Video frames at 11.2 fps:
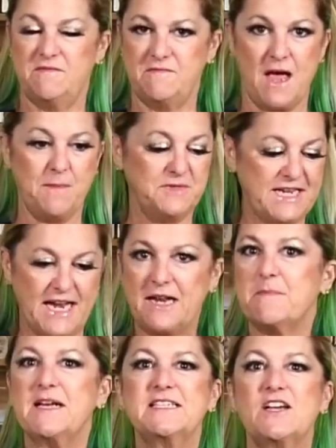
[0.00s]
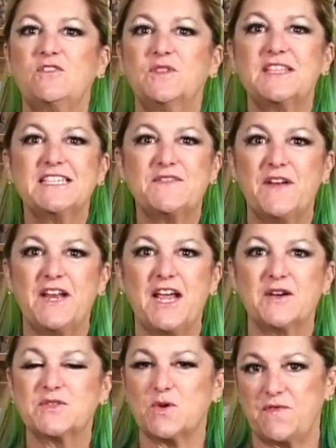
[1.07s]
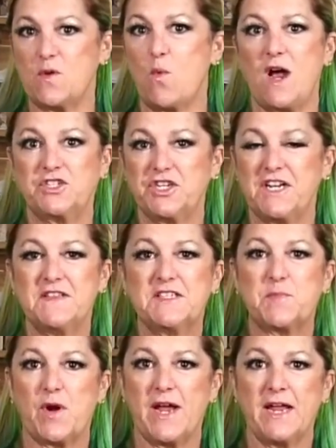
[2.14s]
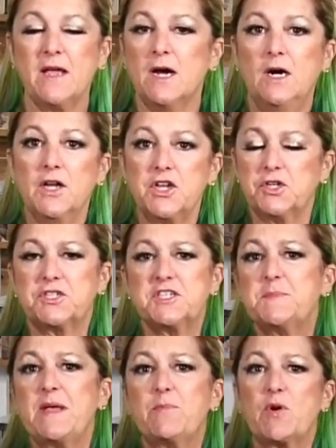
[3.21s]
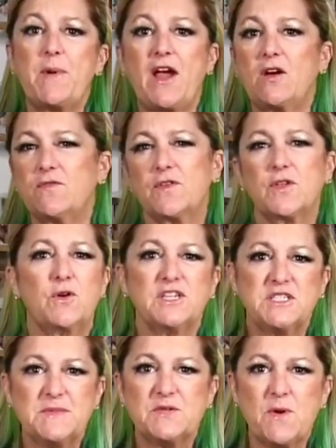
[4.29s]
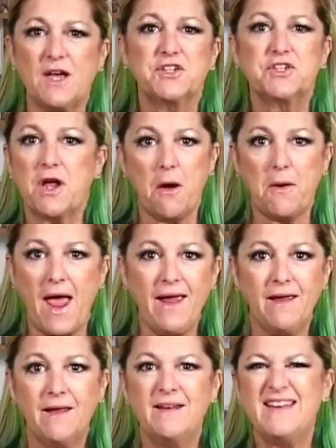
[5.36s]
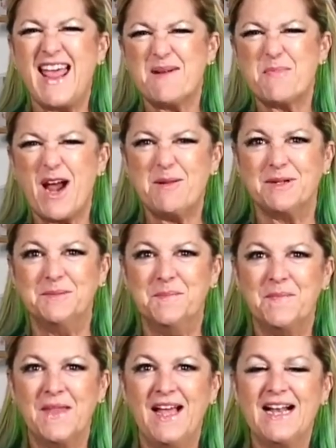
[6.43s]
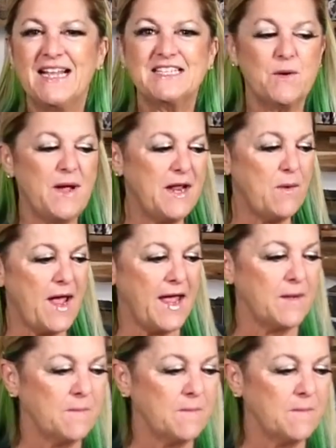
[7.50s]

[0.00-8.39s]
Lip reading: I'm dating myself with this video, so if you watch it in the spring, you'll just be prepared for the Christmas rush, okay? Not a problem. So anyway,